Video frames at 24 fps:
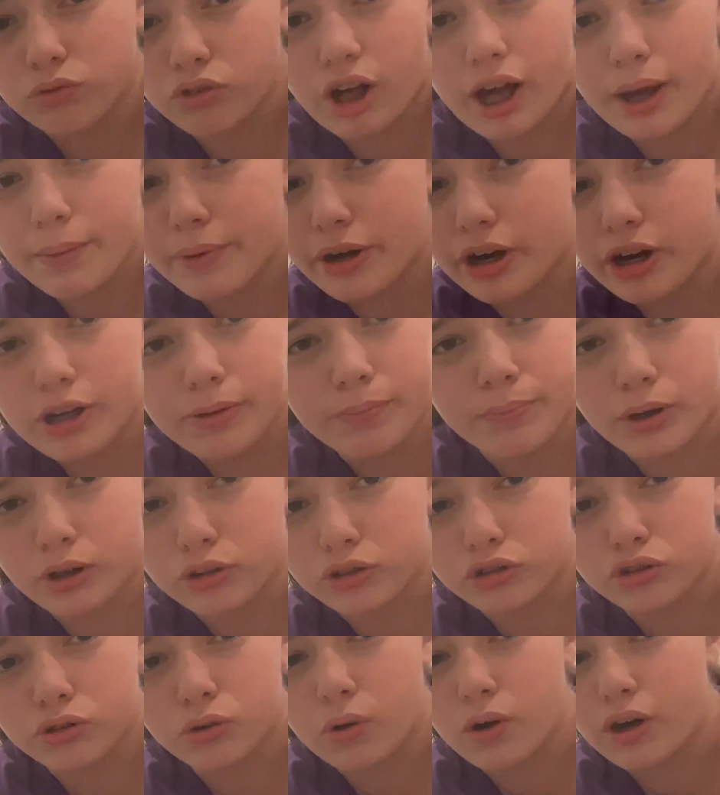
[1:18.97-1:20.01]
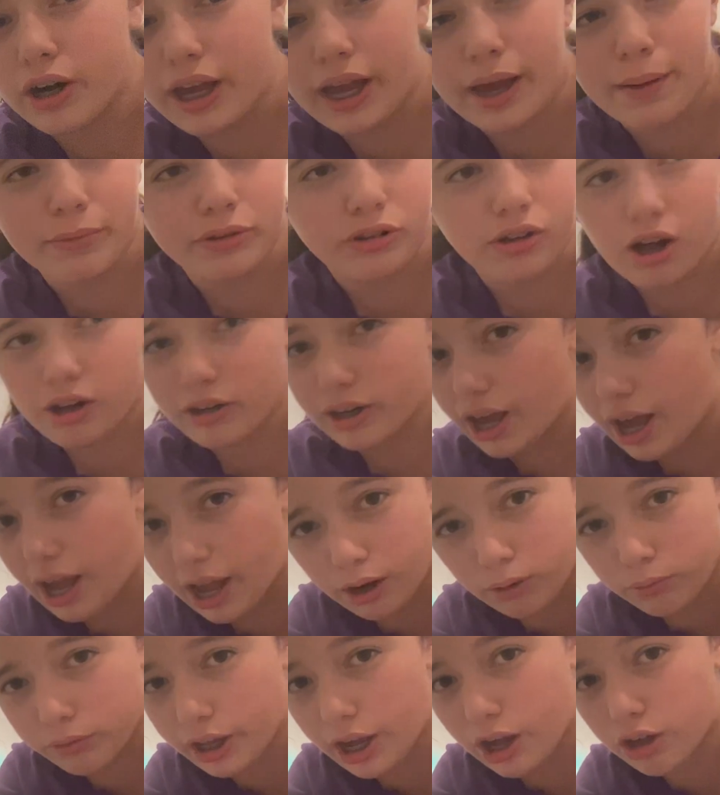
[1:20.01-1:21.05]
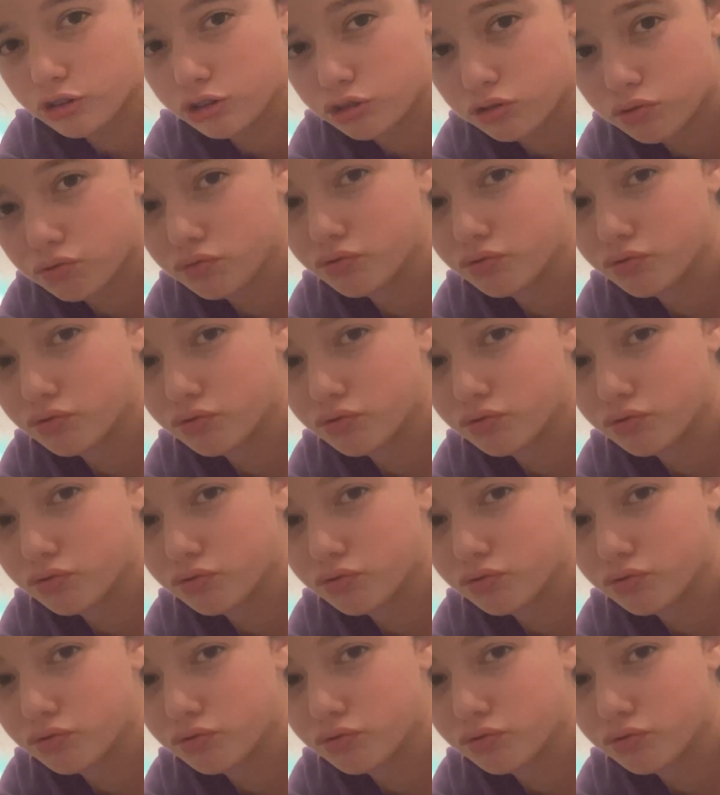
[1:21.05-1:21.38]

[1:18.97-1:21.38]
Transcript: Library, bookstore, Amazon, I don't care. Just